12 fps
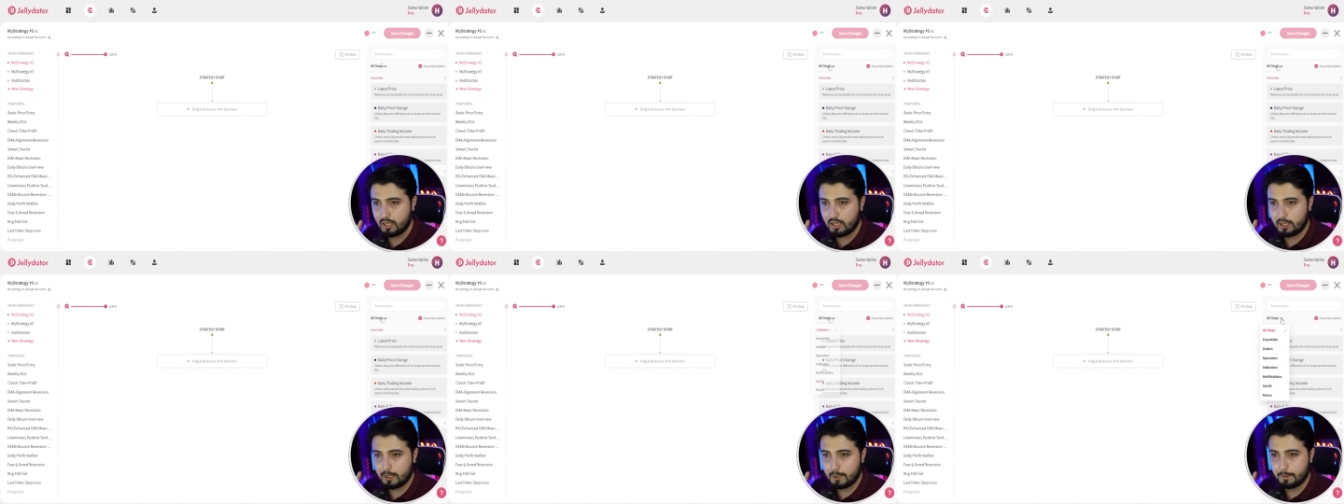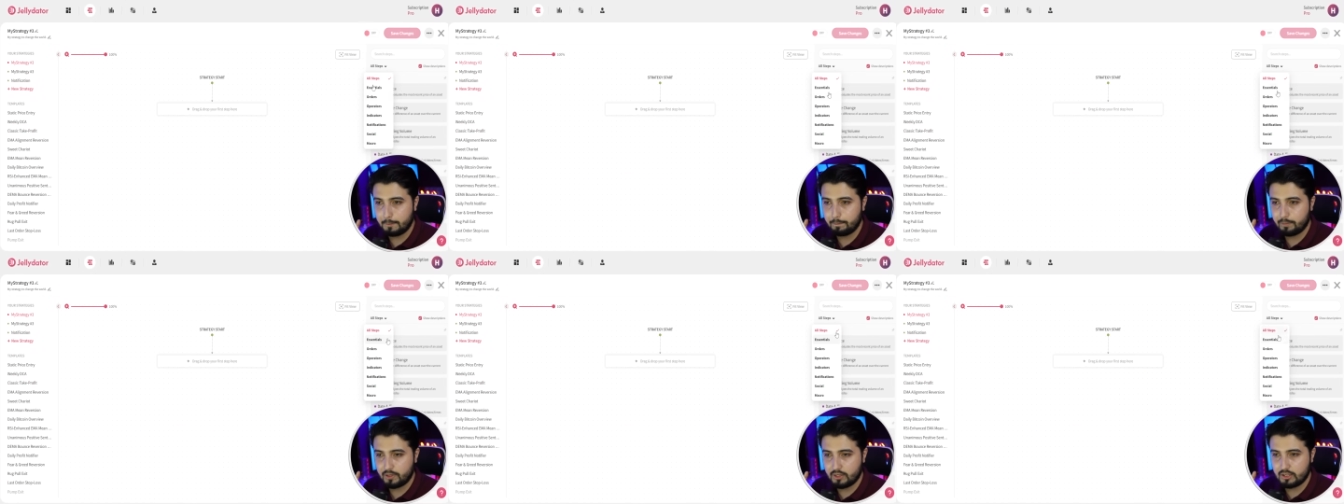
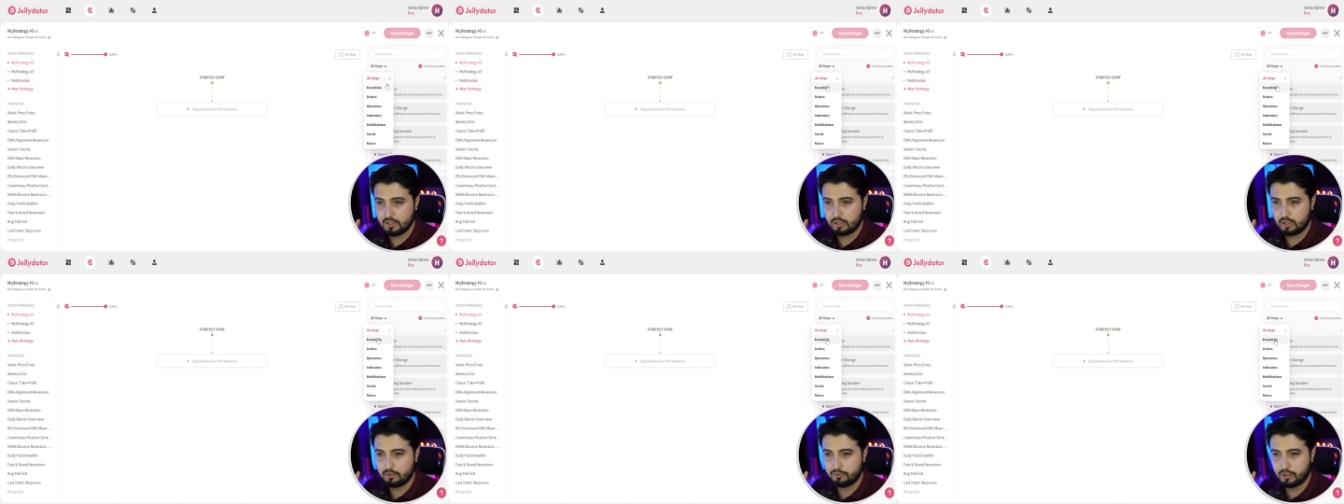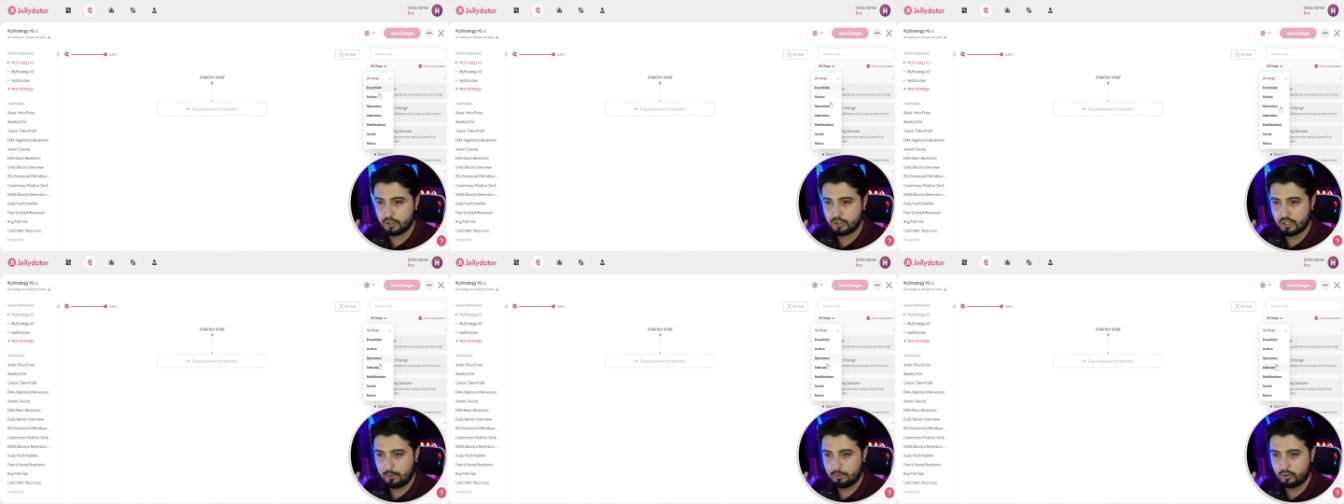um, these are the different
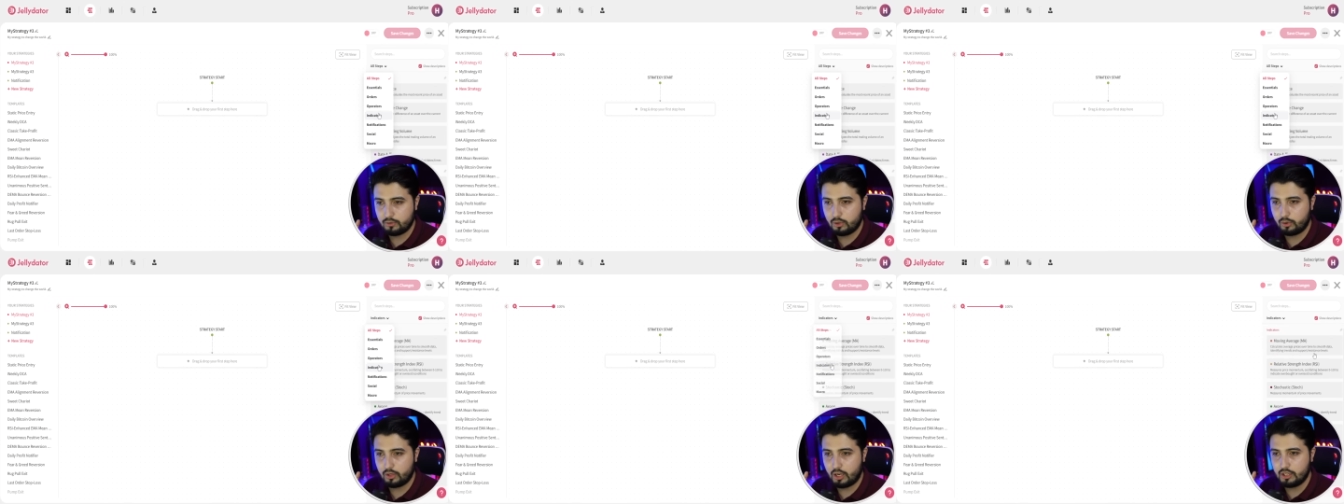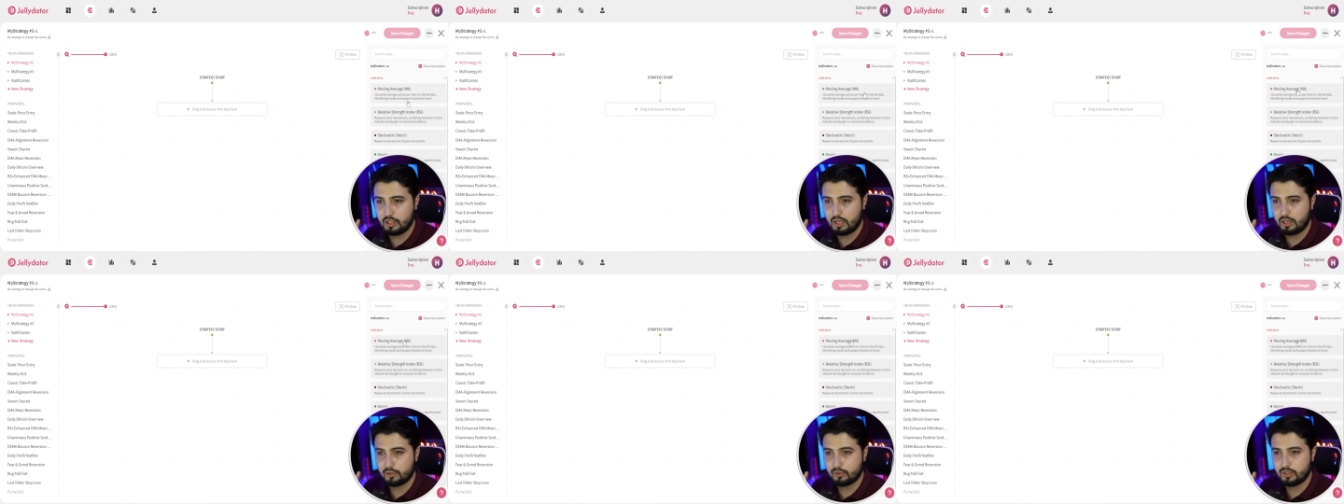steps if you go to the
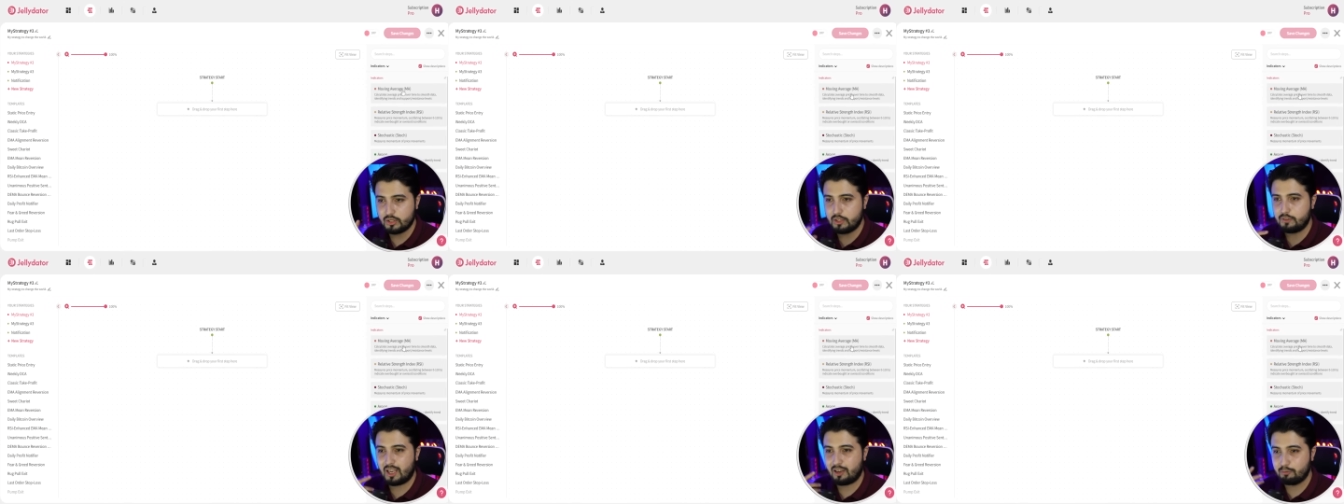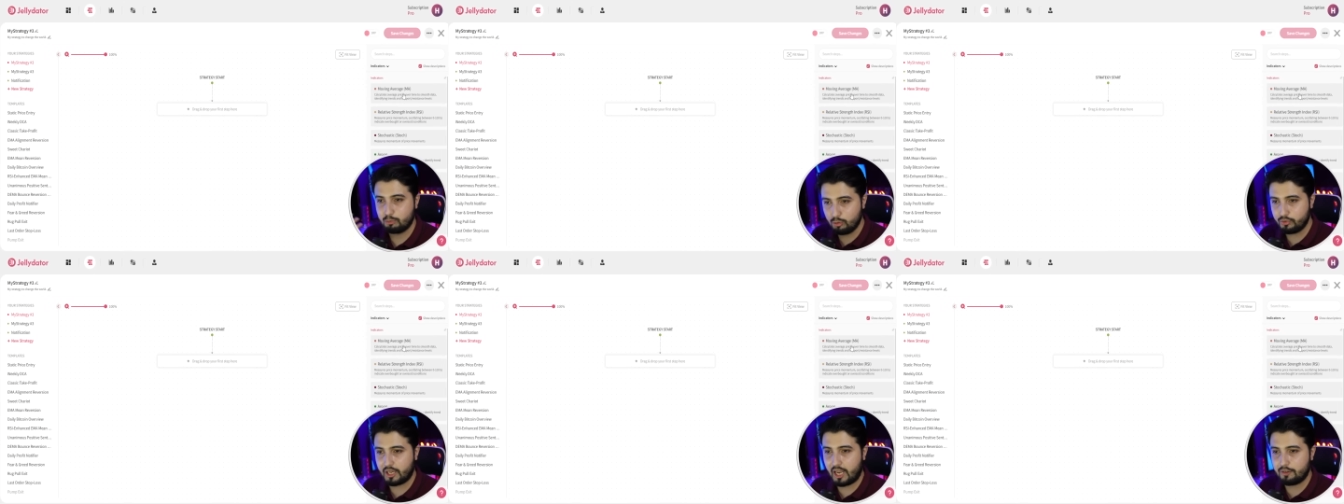indicators you can see we have
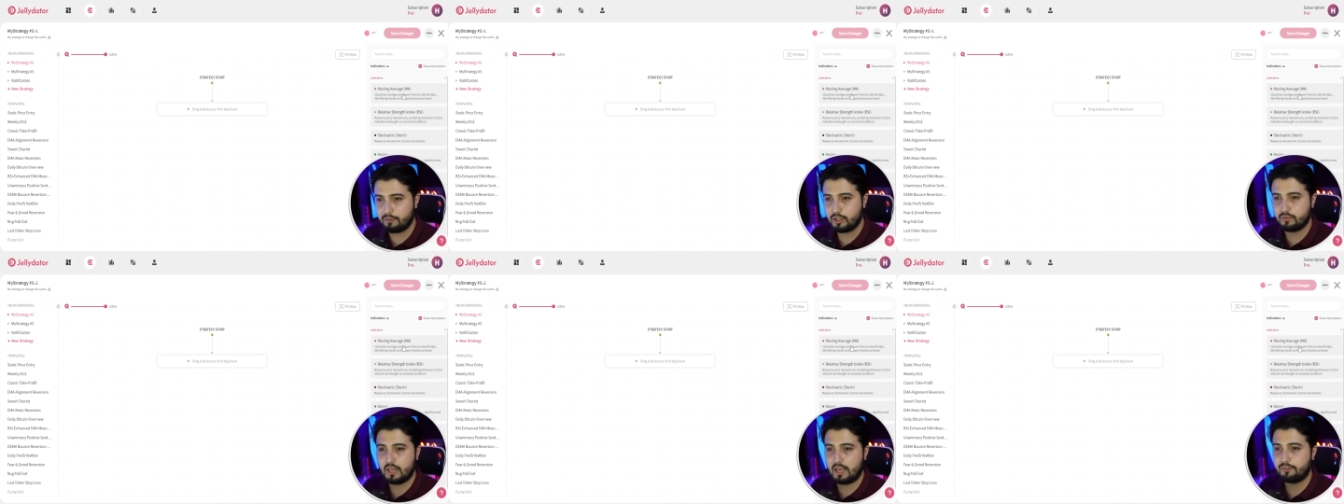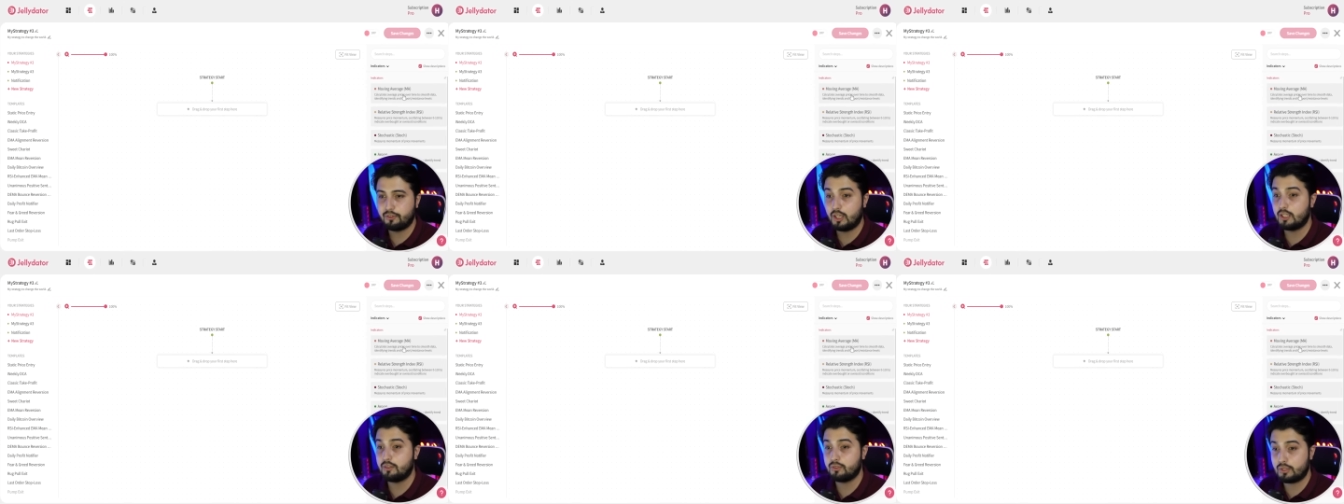moving average we have
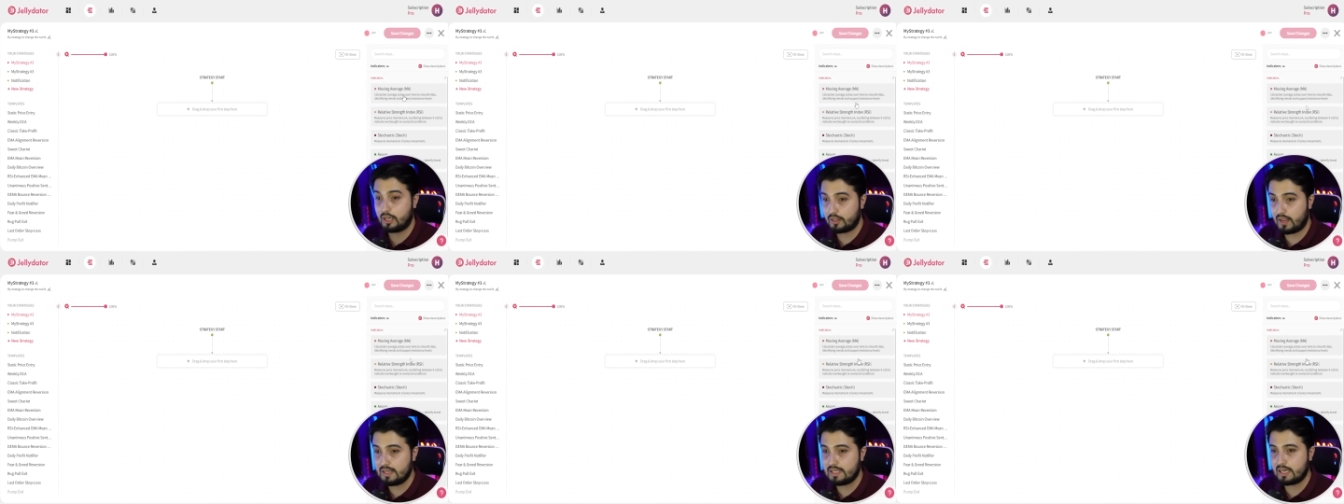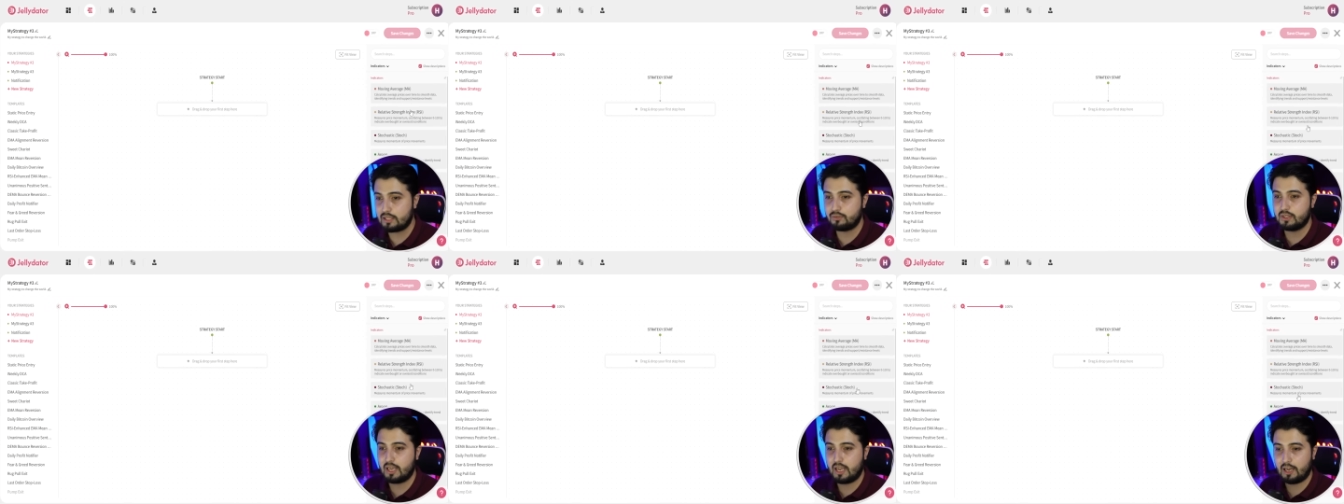relative strength
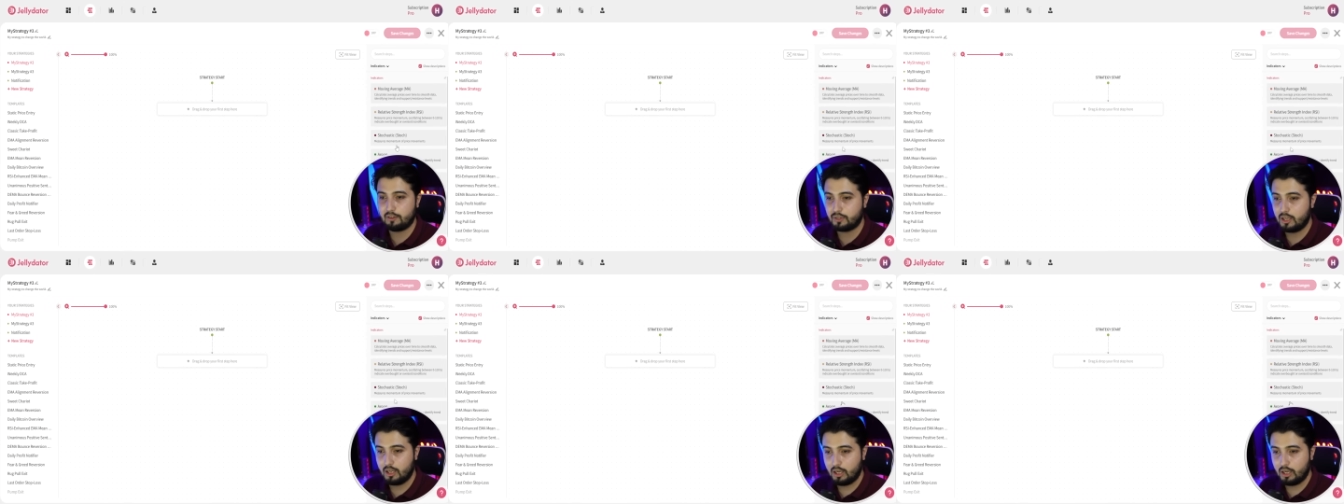index we have